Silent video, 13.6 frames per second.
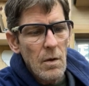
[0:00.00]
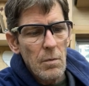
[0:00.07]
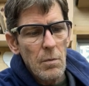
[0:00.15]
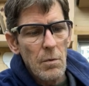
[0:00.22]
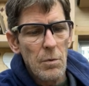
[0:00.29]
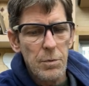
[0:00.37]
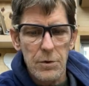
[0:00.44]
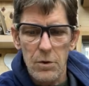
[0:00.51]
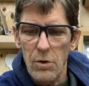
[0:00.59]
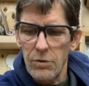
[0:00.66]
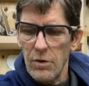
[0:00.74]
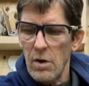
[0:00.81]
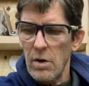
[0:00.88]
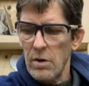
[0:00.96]
we put
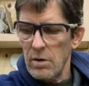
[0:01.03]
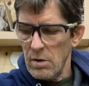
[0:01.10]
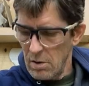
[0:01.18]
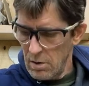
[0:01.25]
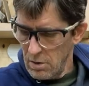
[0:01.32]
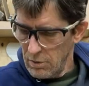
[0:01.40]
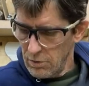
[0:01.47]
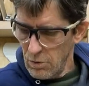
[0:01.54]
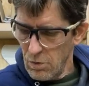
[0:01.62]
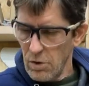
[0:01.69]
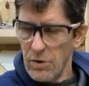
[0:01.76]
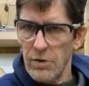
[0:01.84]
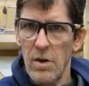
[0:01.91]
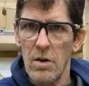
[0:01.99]
those on, 2
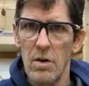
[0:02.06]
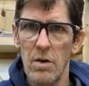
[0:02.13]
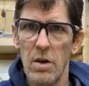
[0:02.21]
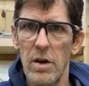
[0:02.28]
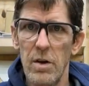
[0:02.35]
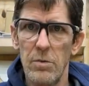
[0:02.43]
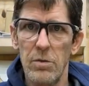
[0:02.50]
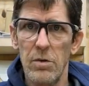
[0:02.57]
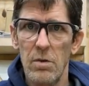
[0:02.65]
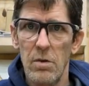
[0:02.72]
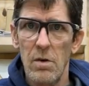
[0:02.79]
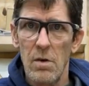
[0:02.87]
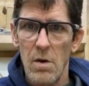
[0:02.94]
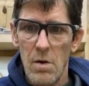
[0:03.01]
horizontal clamps,
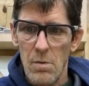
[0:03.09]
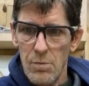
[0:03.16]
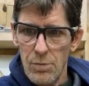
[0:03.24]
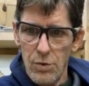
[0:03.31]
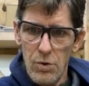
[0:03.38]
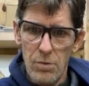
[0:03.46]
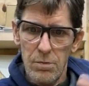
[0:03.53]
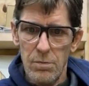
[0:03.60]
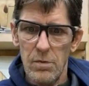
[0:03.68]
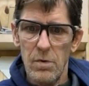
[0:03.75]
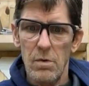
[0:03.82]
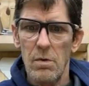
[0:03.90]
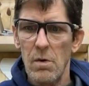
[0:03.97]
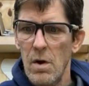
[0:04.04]
and
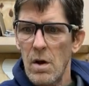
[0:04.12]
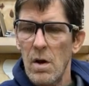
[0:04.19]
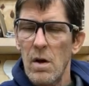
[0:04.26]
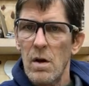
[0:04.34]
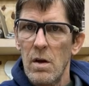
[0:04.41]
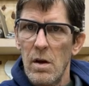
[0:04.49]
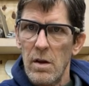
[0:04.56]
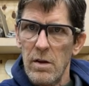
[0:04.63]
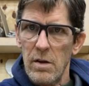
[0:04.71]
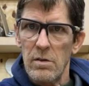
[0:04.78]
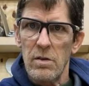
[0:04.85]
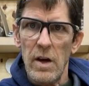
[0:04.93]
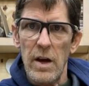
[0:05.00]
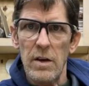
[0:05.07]
then
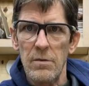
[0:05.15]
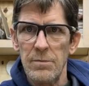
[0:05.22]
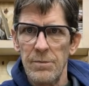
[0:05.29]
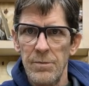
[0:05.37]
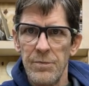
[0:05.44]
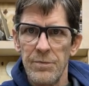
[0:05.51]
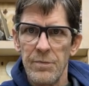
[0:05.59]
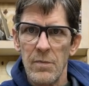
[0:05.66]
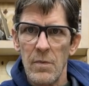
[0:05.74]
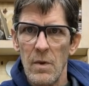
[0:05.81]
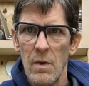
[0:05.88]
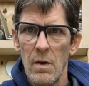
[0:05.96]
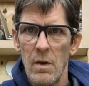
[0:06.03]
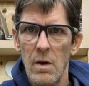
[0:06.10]
tighten
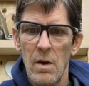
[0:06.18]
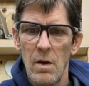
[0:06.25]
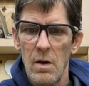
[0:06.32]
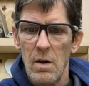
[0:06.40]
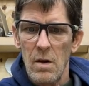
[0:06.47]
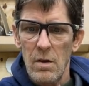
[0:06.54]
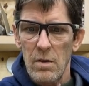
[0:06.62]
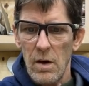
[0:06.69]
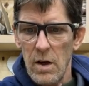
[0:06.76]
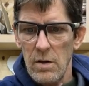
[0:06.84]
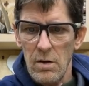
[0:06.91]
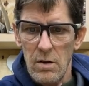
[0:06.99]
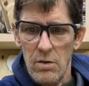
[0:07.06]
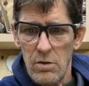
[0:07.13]

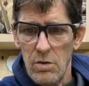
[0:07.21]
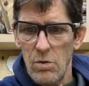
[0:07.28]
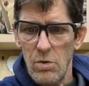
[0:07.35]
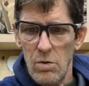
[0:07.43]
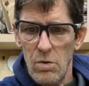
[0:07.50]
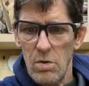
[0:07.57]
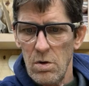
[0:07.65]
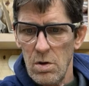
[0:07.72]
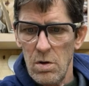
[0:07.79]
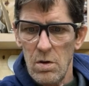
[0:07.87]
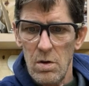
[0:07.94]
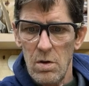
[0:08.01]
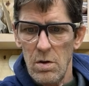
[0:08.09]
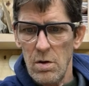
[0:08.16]

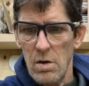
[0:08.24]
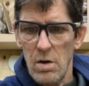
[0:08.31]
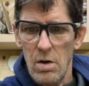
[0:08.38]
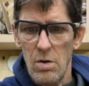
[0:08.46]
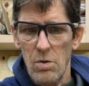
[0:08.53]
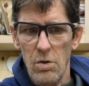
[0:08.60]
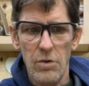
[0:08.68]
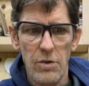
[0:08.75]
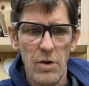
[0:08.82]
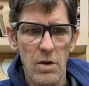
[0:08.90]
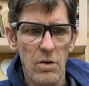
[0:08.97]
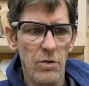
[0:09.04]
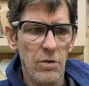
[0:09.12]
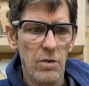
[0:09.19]
the
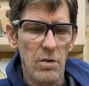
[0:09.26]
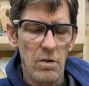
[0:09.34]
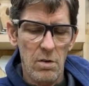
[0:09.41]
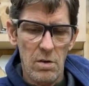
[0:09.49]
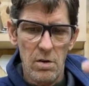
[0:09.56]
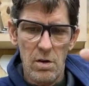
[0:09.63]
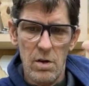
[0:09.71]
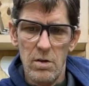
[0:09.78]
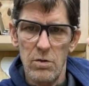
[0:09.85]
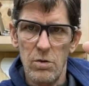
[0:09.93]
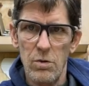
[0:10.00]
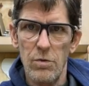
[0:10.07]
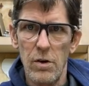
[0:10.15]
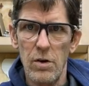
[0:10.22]
horizontals and the
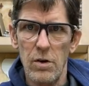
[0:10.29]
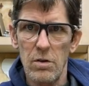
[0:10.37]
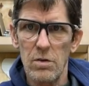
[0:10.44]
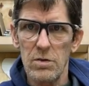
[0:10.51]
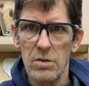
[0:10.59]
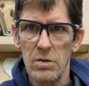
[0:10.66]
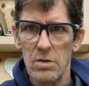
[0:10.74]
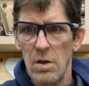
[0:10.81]
2 verticals,